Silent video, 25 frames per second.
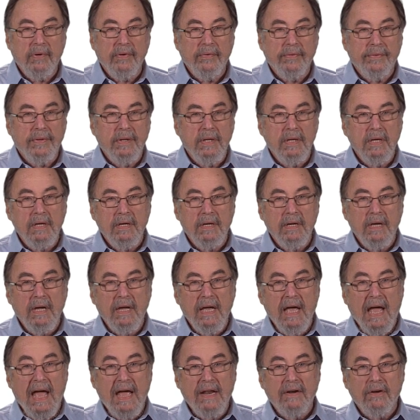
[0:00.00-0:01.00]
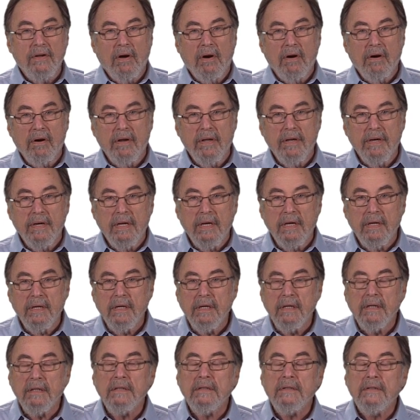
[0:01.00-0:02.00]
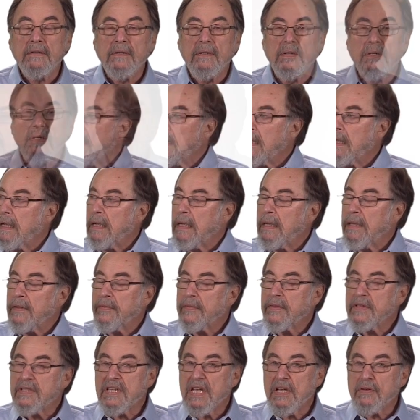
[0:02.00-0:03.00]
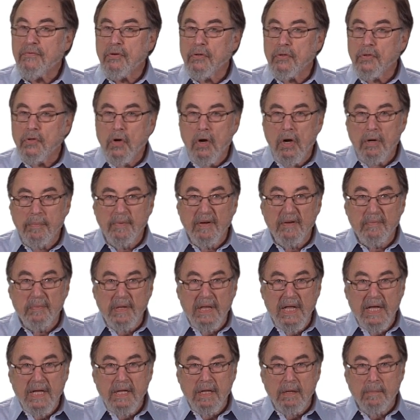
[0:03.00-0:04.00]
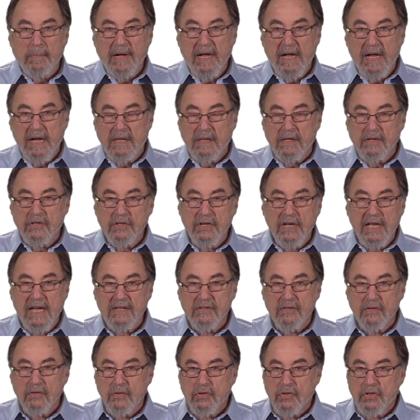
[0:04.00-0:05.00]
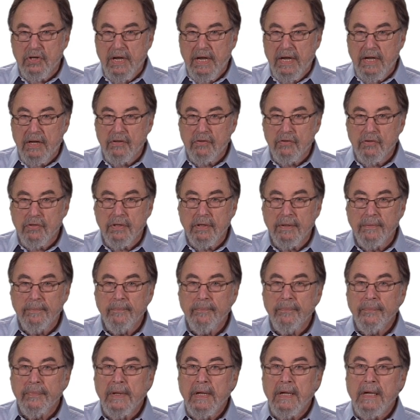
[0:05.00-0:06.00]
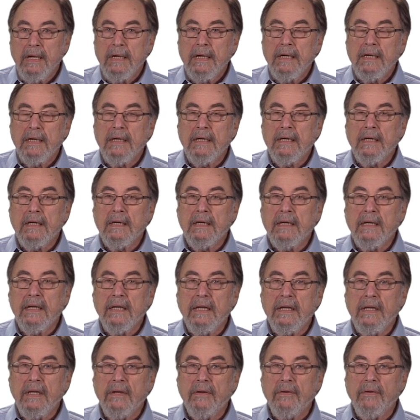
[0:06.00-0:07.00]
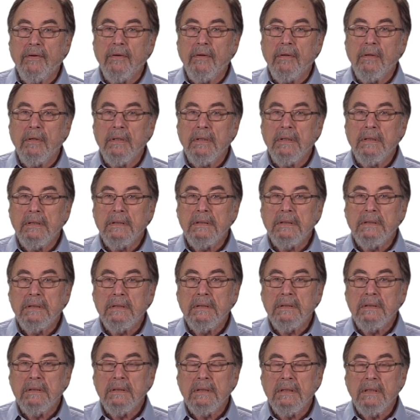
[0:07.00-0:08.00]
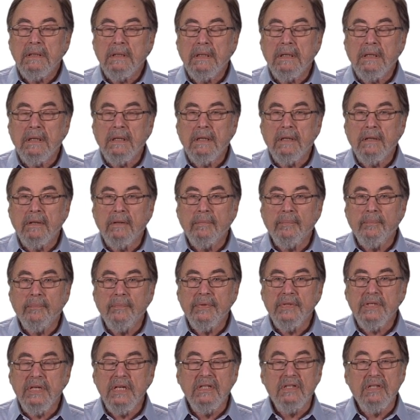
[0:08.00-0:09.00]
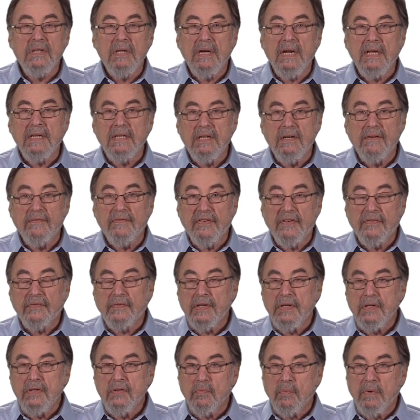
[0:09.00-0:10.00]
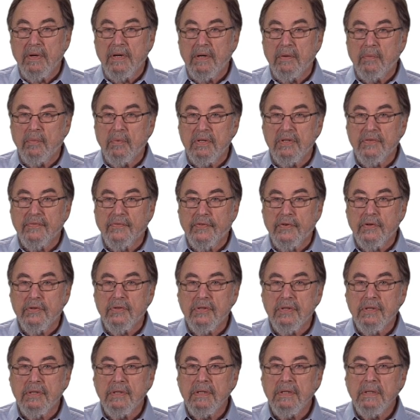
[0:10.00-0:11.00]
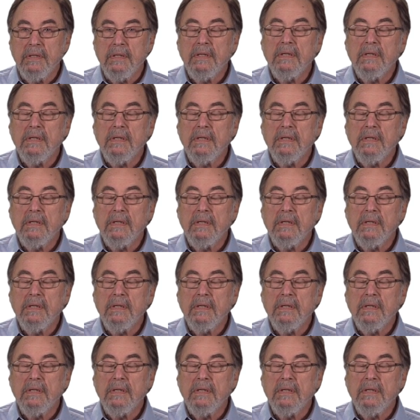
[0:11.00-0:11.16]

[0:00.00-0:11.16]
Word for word: both DNA and RNA. The central dogma of molecular biology hasn't changed uh, in, uh, since the 1950s when it was first